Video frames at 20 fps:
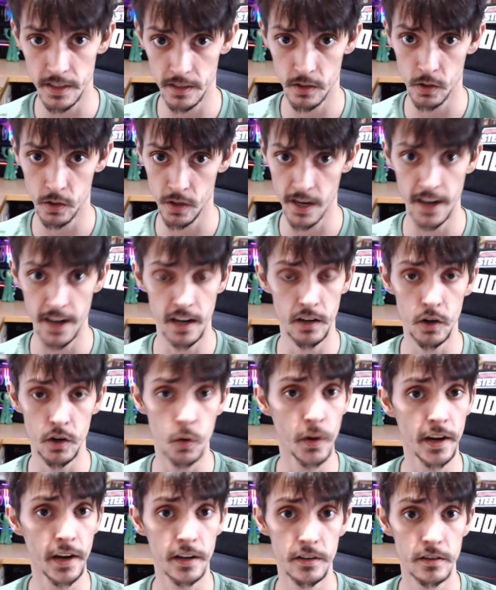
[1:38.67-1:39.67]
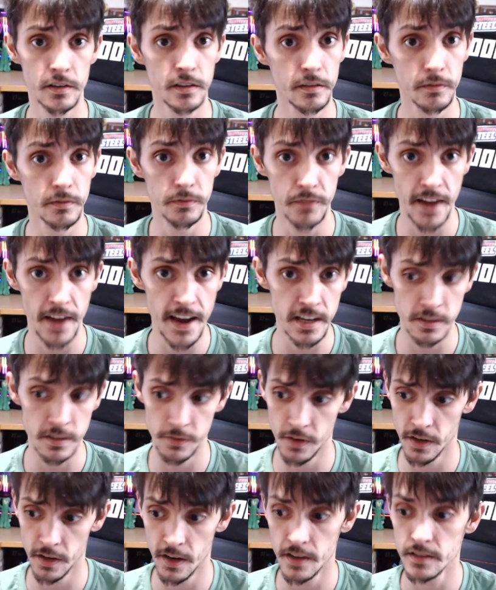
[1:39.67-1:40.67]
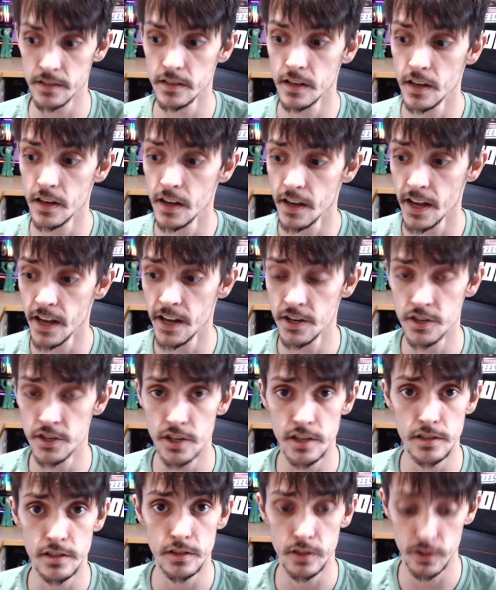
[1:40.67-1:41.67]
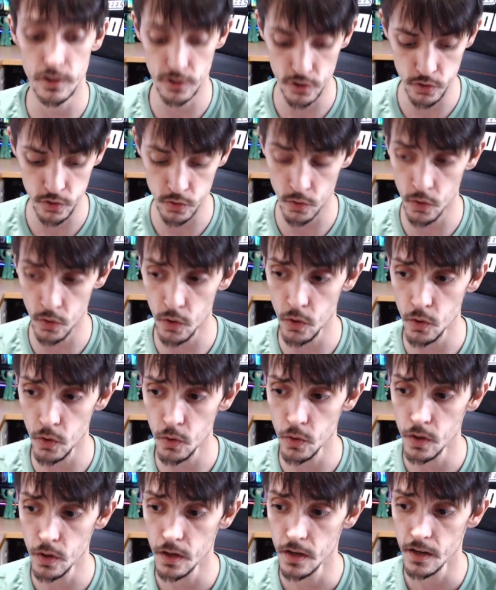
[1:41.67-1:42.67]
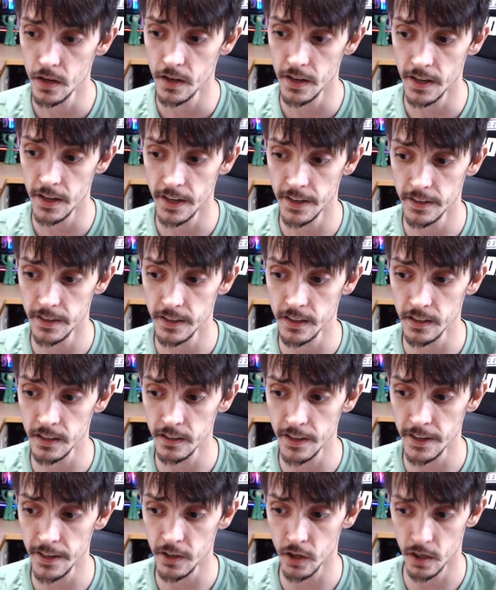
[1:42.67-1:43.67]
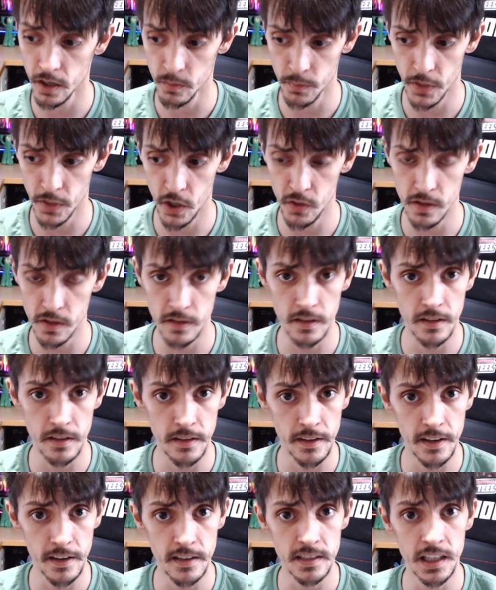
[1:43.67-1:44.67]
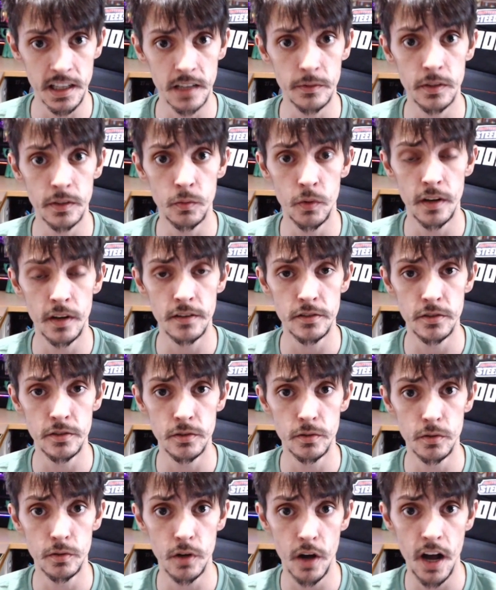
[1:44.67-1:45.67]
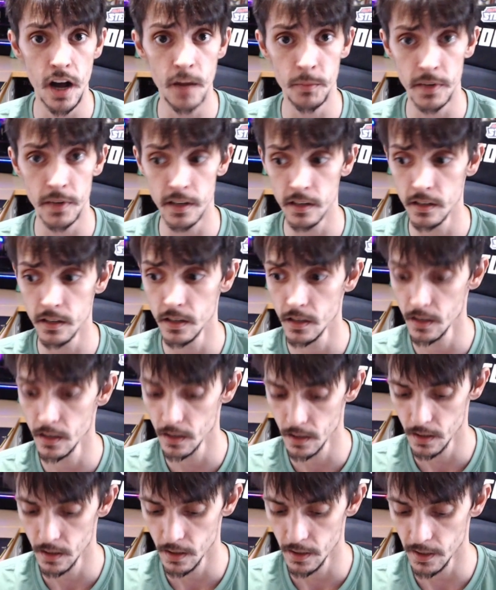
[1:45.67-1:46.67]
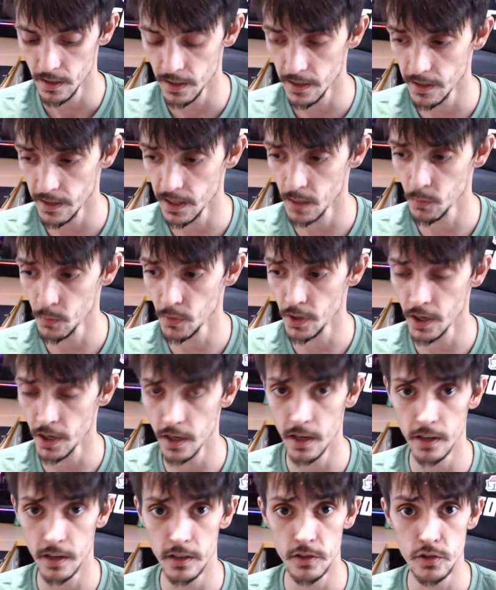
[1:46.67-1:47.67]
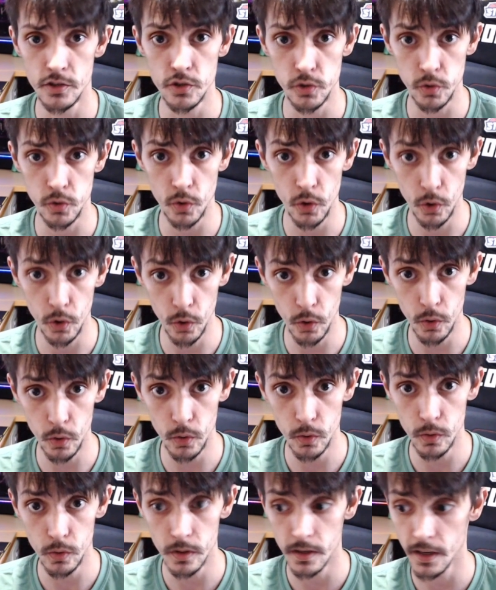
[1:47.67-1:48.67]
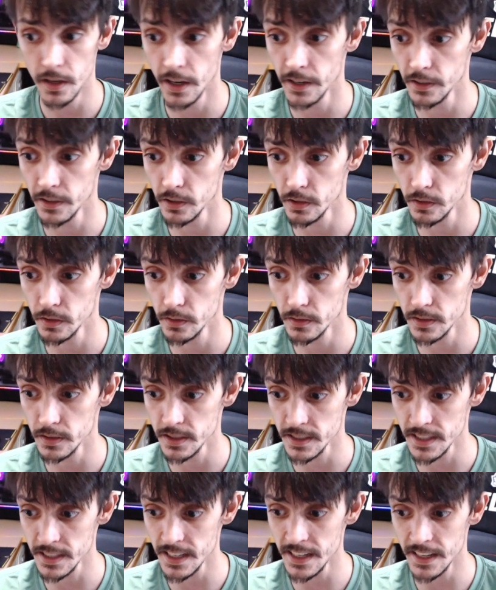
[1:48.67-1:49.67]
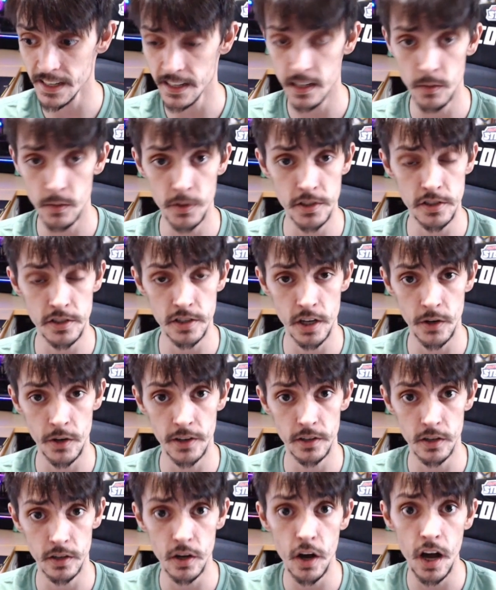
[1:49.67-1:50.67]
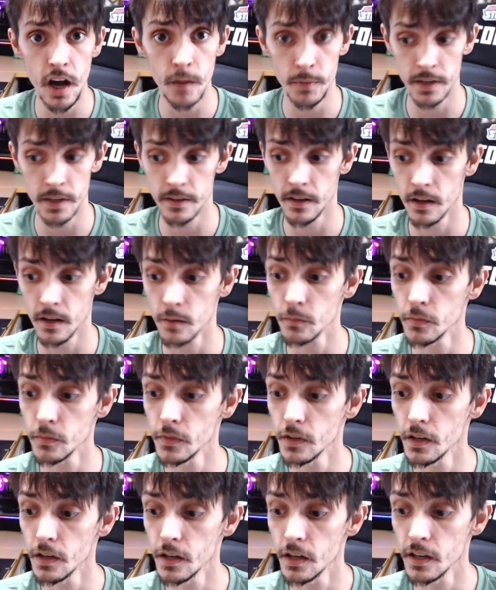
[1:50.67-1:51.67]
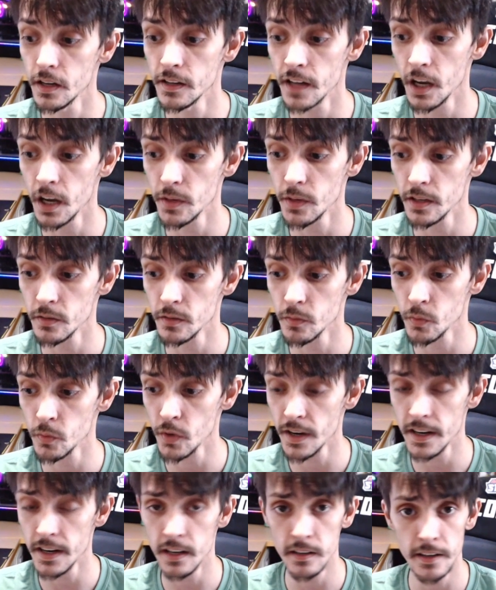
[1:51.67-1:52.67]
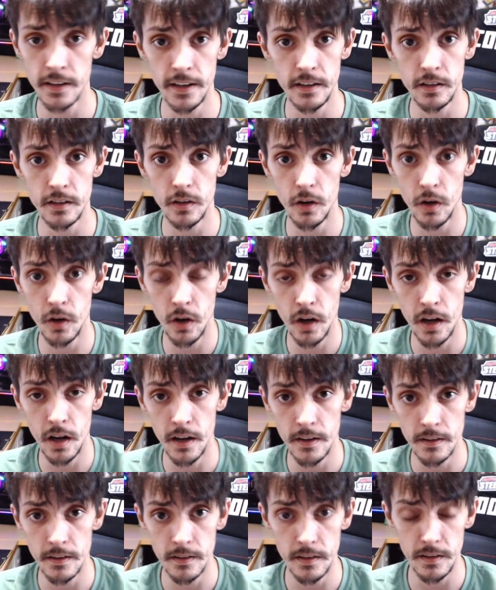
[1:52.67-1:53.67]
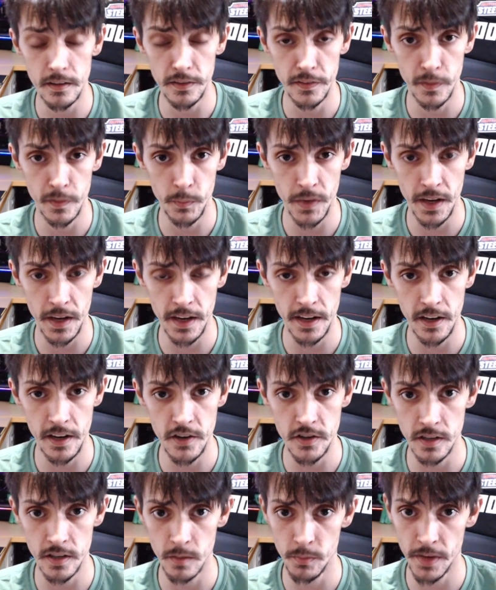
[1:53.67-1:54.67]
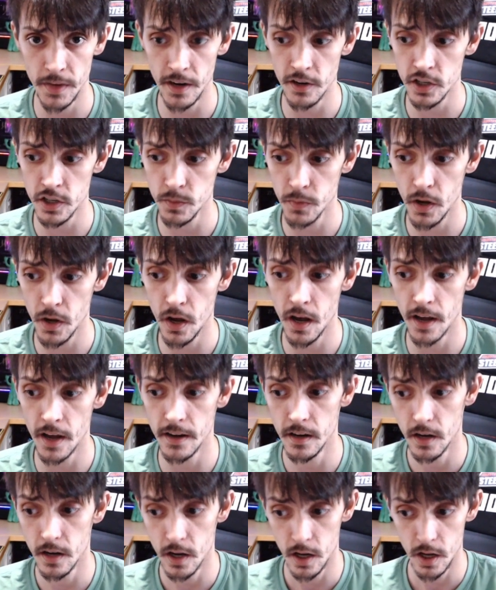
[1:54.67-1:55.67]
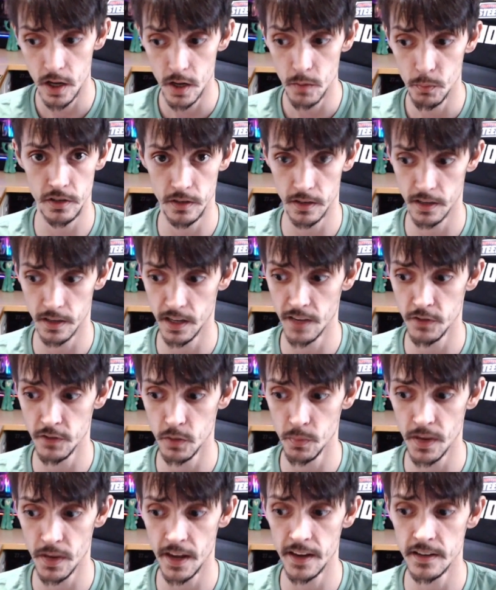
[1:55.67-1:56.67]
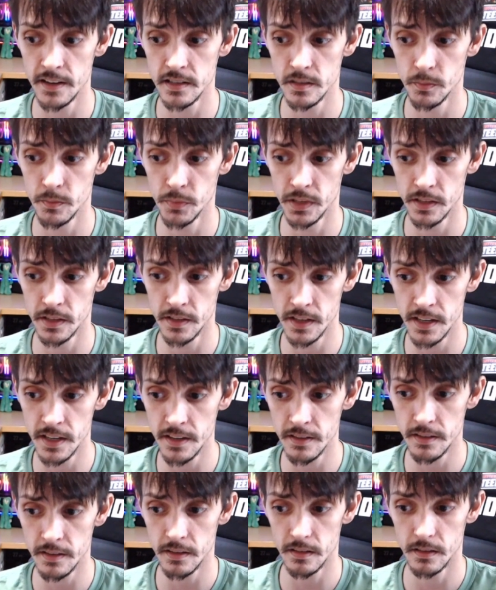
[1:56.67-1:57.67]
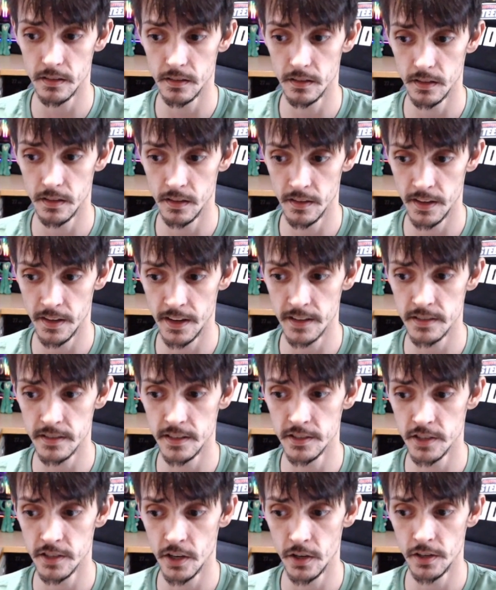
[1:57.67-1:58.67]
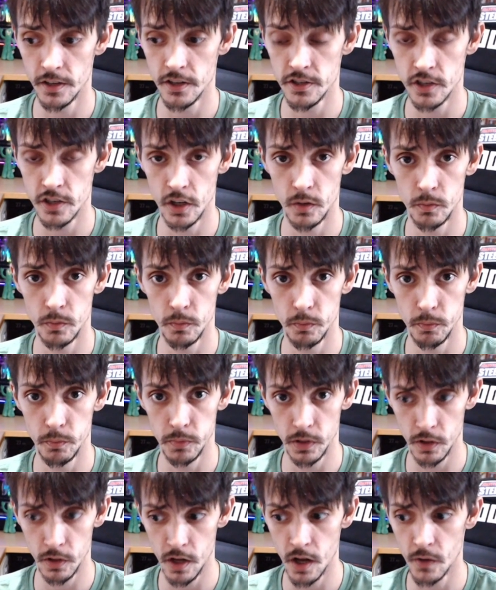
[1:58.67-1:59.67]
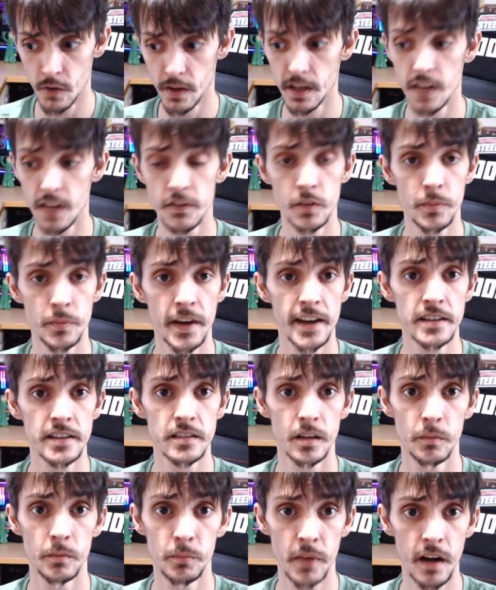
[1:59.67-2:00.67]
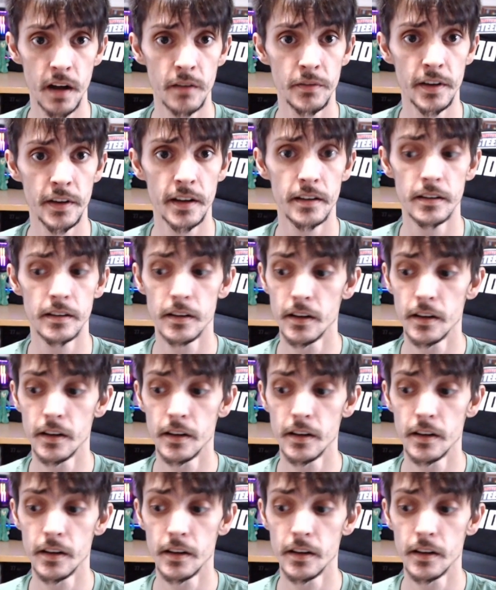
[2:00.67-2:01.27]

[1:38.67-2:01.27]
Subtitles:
kind of quick and fast for us, and just control and click on both of the things that we want to copy, and we're going to control and C, which is going to copy them. Now we can right click on the page in a bare spot. If you paste beneath this, it's going to show below it. If you paste above it,